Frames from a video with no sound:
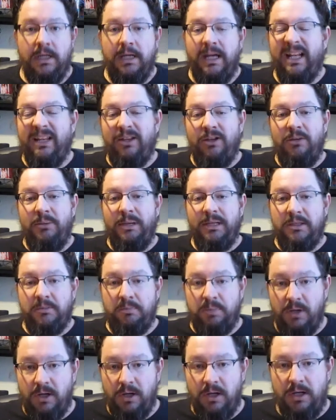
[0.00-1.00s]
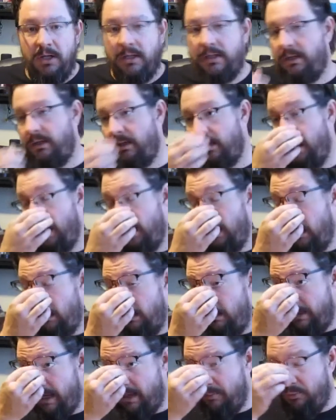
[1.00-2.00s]
Hello, I'm at the park. Hello,
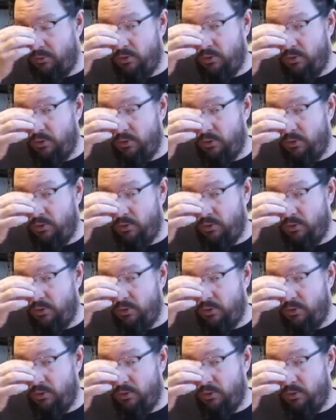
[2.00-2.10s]
I got